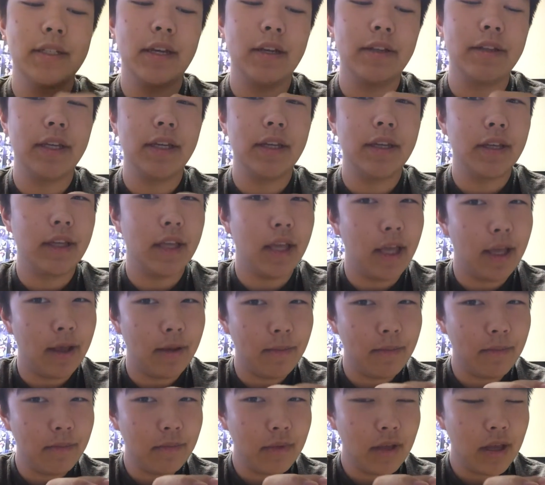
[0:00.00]
I think
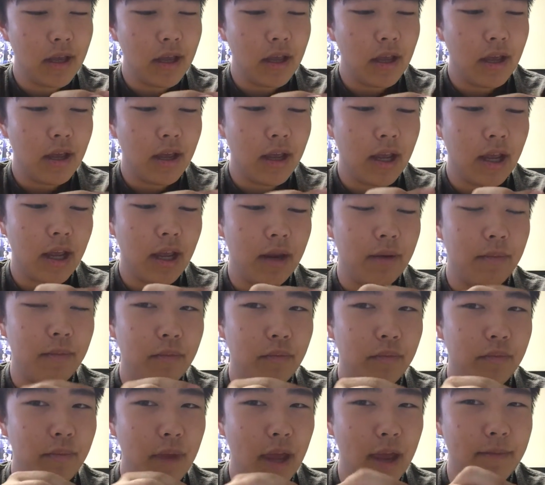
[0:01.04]
him and
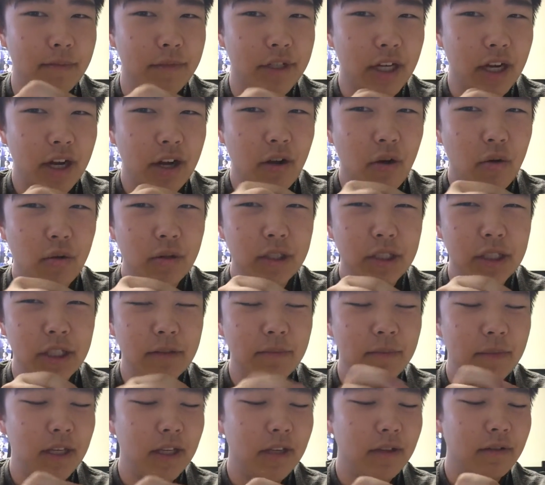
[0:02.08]
MJ are older
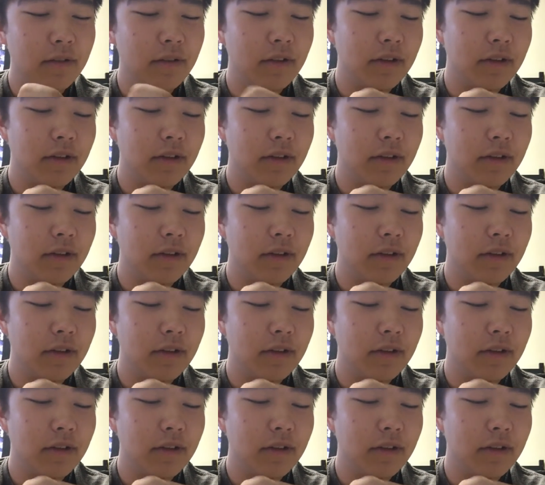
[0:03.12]
than me.